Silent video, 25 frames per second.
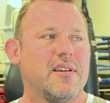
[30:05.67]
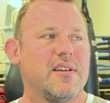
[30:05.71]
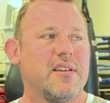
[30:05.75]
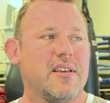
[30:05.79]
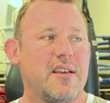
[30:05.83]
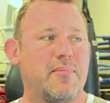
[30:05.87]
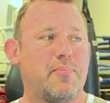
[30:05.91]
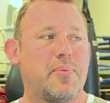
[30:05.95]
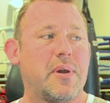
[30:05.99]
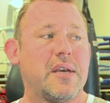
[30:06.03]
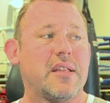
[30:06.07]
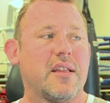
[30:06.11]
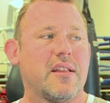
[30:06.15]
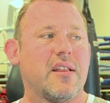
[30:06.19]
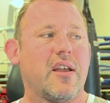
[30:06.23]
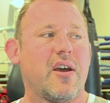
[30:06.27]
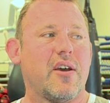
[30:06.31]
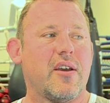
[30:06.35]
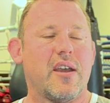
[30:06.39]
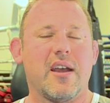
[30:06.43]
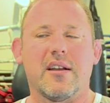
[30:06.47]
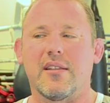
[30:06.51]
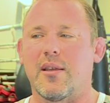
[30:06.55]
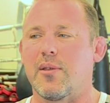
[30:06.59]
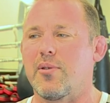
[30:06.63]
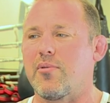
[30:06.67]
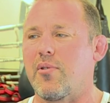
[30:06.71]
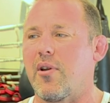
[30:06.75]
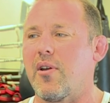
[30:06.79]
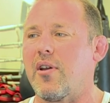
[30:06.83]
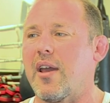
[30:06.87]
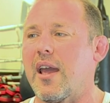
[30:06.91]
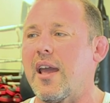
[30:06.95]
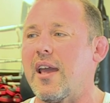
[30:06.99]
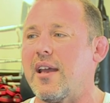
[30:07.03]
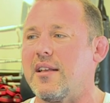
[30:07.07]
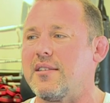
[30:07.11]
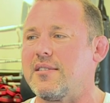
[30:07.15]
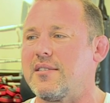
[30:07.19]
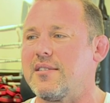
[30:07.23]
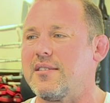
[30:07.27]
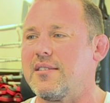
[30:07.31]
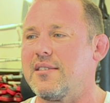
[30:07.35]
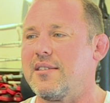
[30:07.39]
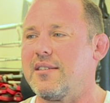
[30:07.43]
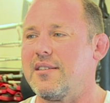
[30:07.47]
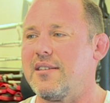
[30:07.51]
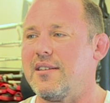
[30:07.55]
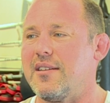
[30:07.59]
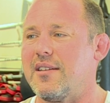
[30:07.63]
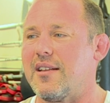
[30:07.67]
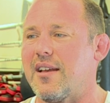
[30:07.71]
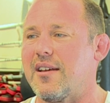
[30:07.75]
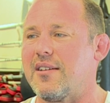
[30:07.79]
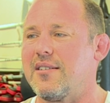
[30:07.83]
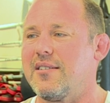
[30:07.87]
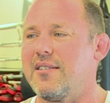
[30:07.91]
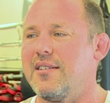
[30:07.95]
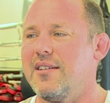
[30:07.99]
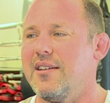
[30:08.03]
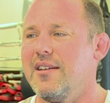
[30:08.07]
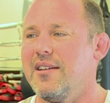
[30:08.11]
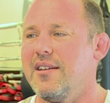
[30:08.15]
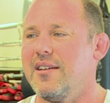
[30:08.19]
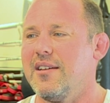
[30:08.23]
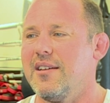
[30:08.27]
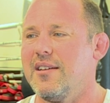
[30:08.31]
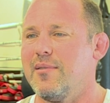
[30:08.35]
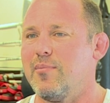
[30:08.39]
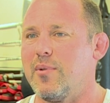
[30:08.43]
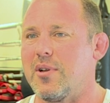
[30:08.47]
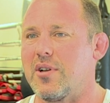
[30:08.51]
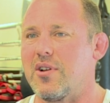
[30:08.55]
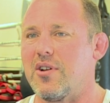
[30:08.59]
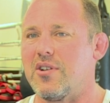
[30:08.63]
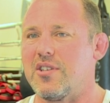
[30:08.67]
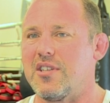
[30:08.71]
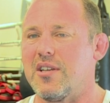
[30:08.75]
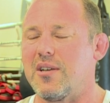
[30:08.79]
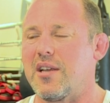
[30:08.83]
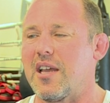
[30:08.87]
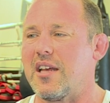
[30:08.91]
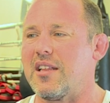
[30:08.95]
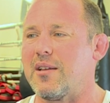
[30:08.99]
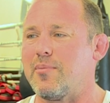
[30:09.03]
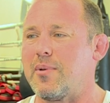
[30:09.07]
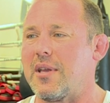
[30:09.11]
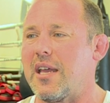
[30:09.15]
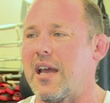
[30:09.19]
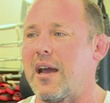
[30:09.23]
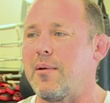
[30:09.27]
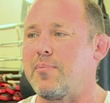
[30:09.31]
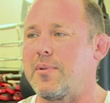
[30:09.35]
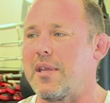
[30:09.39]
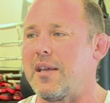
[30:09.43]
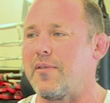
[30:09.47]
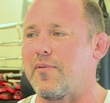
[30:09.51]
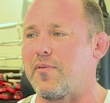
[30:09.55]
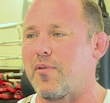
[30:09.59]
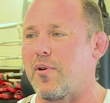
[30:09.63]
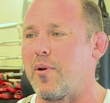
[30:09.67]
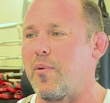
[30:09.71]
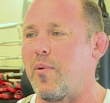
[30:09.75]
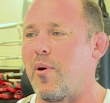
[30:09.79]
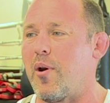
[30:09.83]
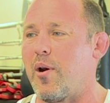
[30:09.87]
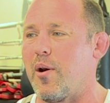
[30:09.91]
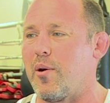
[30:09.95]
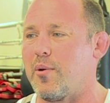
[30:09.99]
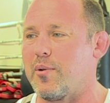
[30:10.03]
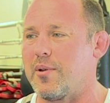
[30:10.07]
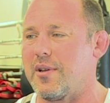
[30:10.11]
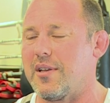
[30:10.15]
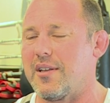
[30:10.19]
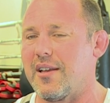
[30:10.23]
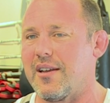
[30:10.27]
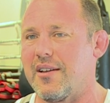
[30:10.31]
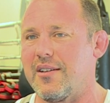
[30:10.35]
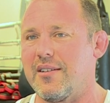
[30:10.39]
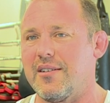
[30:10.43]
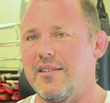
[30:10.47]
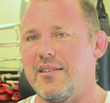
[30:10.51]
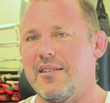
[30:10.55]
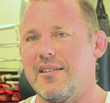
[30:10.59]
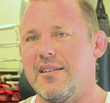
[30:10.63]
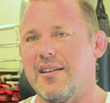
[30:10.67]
you better know how to throw hands, you know, because you're going to be up there for a while, you know.